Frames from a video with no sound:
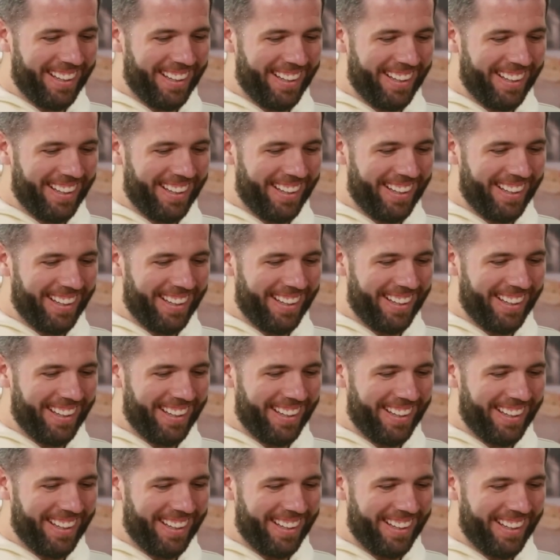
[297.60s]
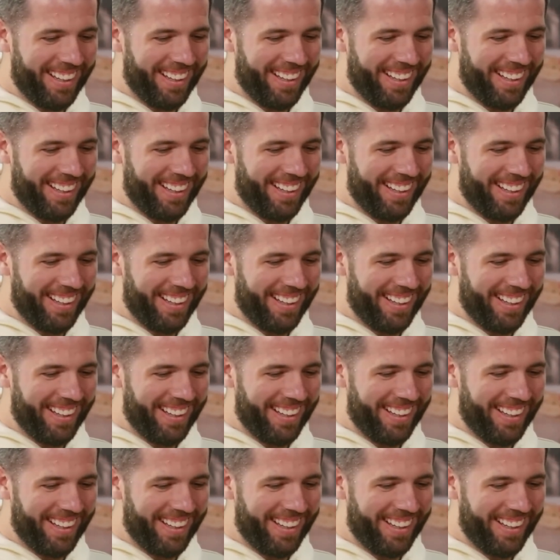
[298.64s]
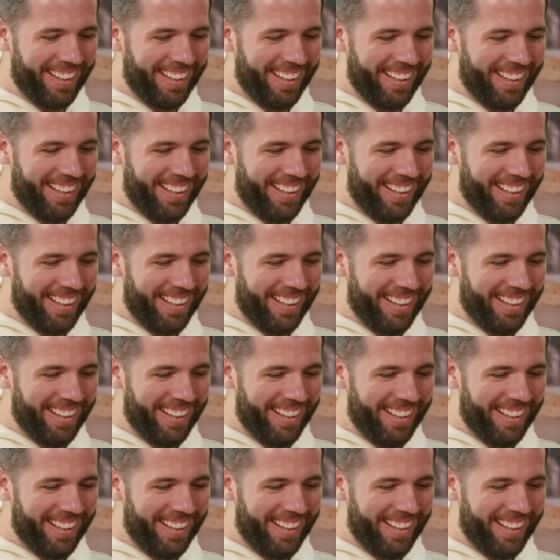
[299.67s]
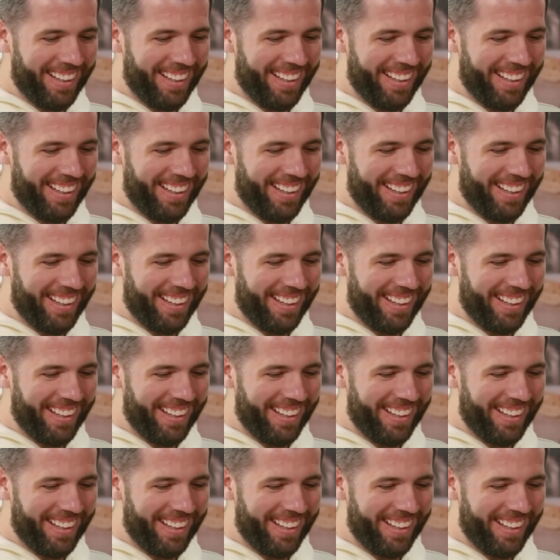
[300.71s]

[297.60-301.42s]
No words are spoken by the person on screen.